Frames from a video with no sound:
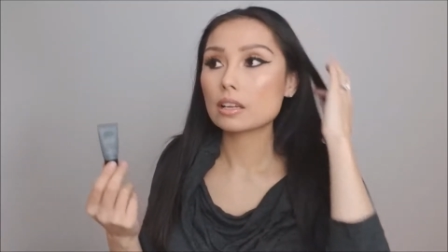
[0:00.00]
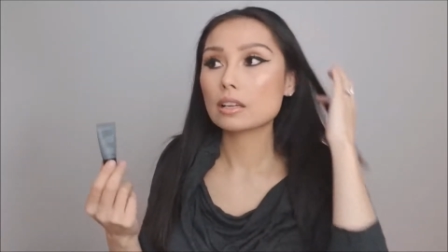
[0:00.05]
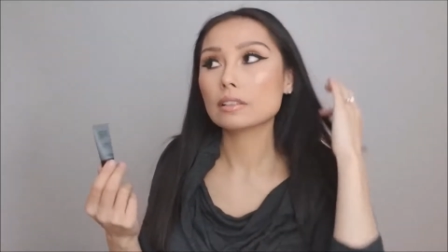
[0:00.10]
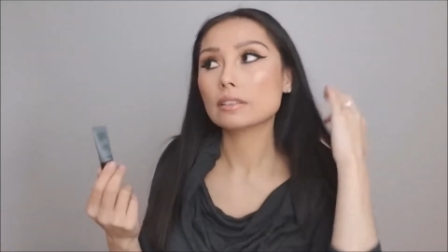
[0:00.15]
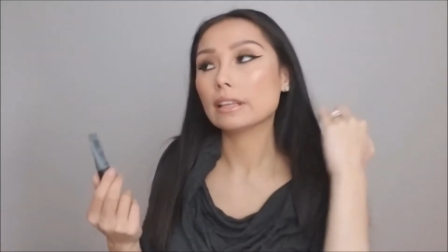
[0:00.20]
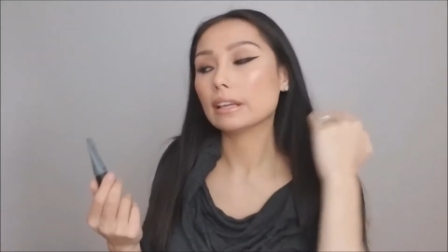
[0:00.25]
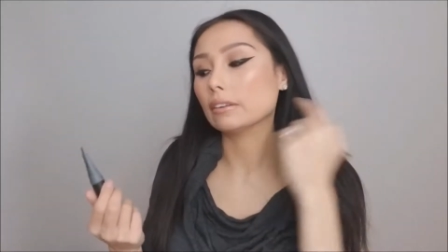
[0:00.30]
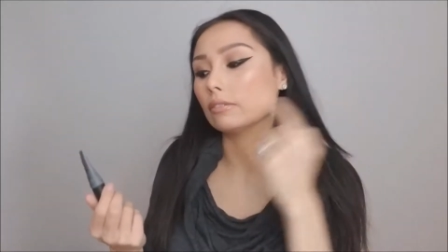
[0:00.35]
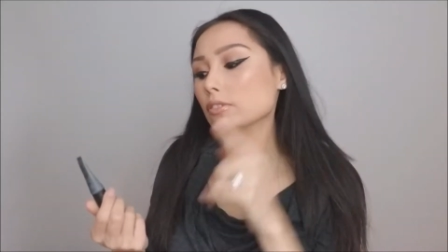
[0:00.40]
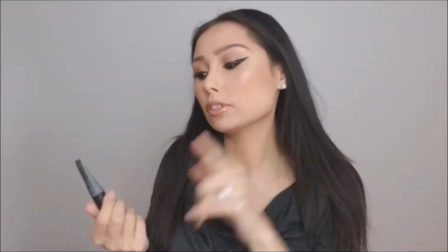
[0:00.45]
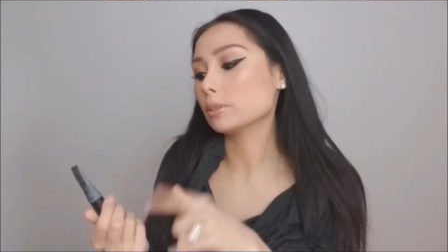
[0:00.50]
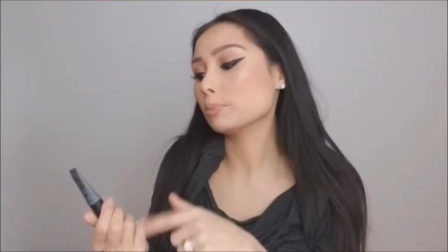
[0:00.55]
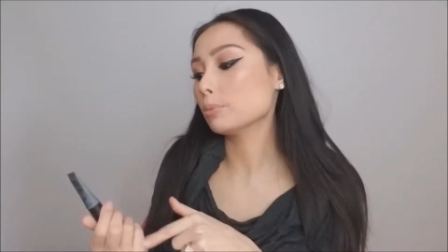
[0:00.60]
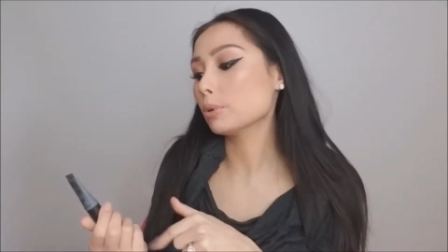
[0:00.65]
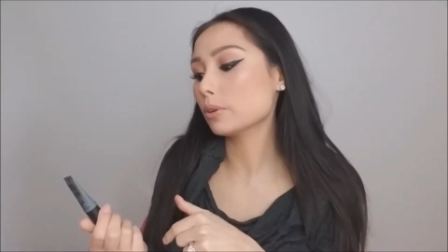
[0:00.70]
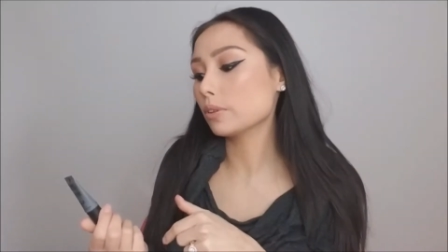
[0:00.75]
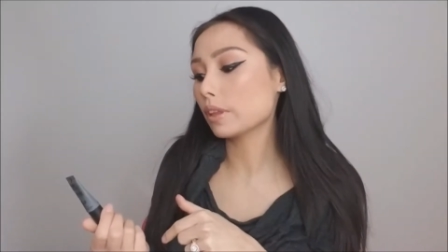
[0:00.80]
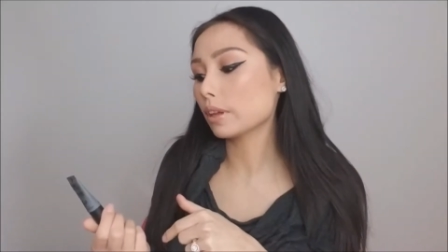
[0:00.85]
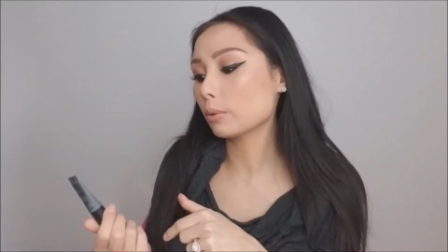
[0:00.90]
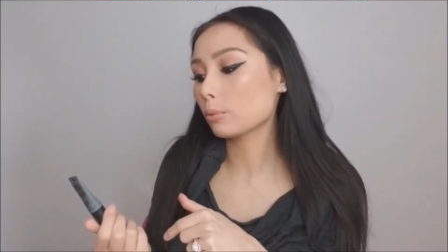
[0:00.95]
they have
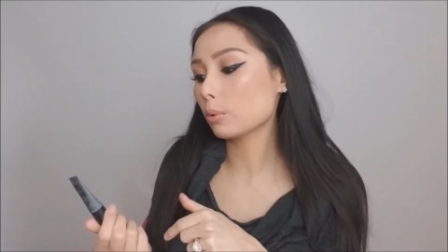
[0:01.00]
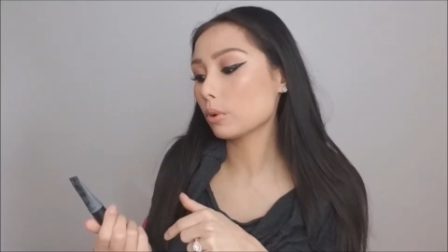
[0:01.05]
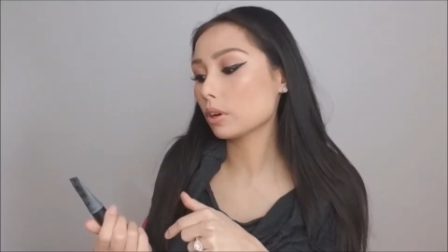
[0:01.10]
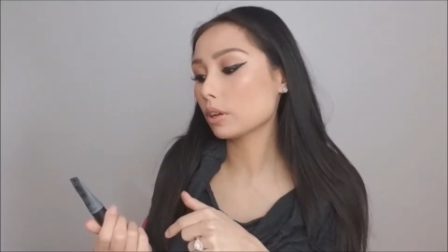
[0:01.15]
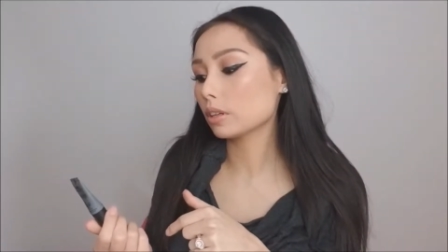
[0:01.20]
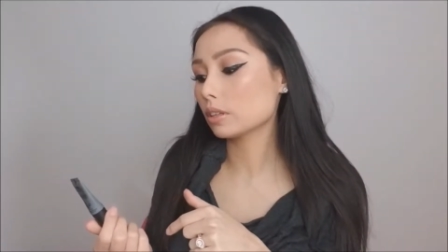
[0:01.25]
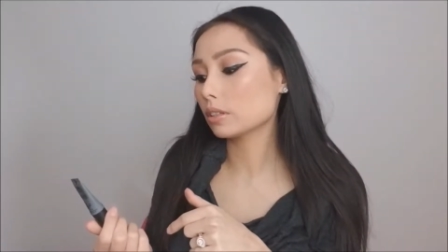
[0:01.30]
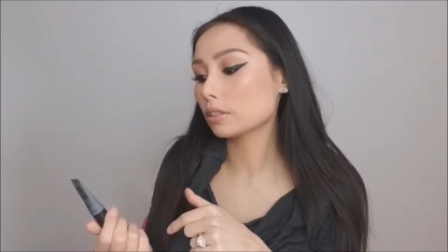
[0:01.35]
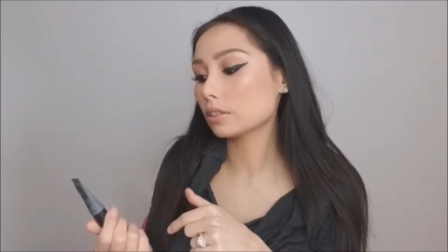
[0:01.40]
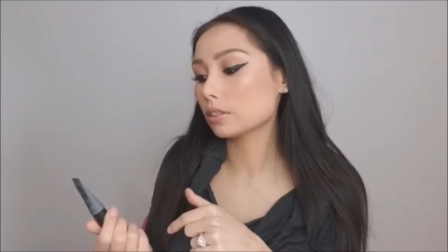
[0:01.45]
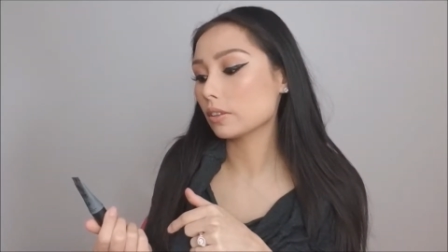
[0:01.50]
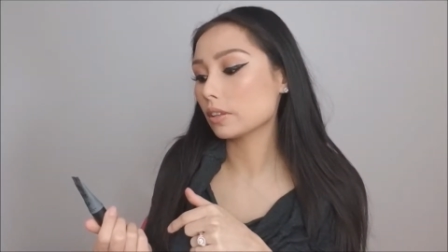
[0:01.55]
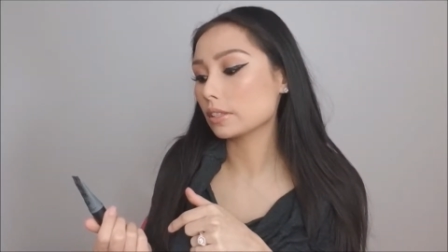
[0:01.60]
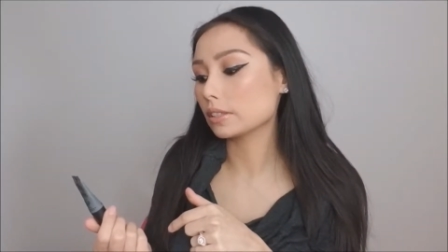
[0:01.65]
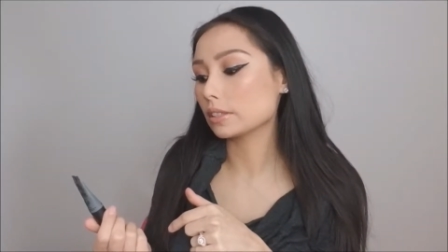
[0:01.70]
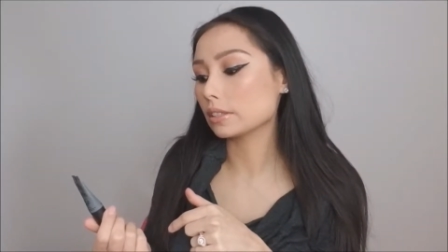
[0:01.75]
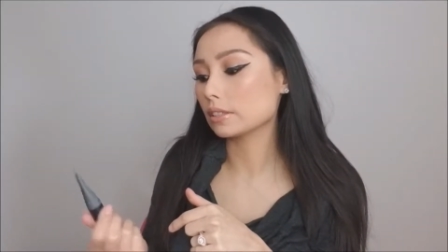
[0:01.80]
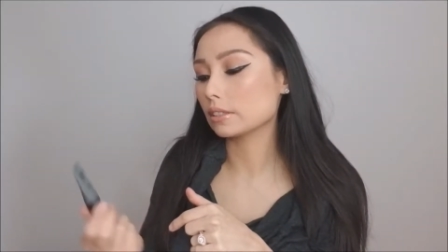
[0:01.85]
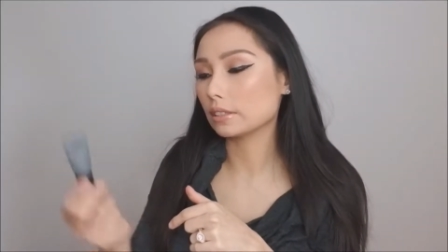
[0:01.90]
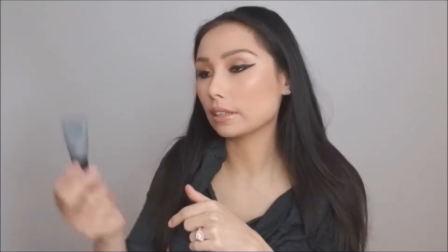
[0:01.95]
smoothing ones. This
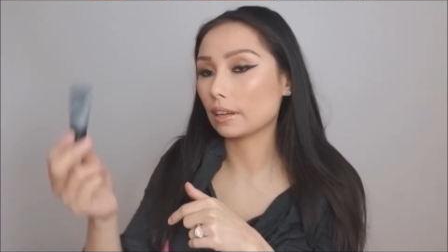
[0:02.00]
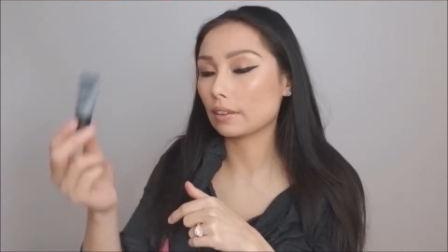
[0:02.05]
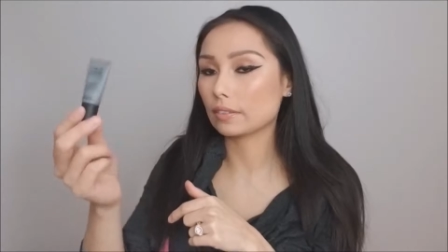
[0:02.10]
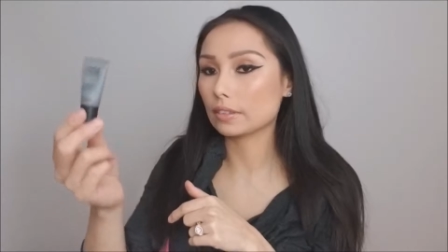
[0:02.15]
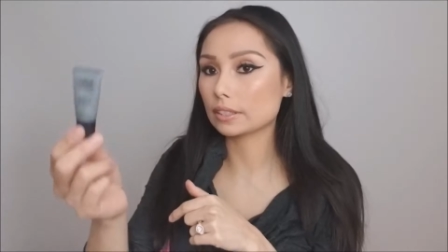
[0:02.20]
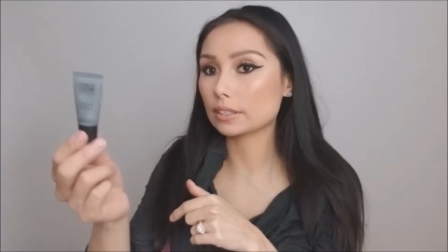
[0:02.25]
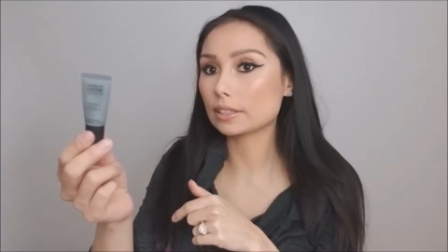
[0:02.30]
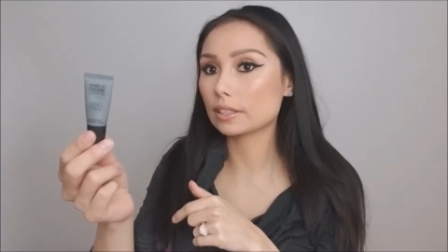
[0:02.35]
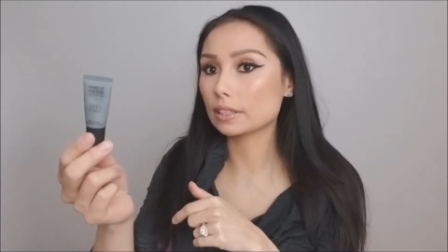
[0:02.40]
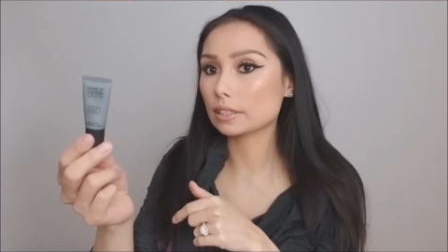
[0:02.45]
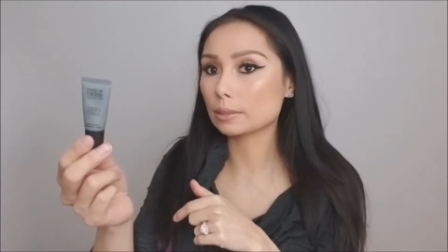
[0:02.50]
is the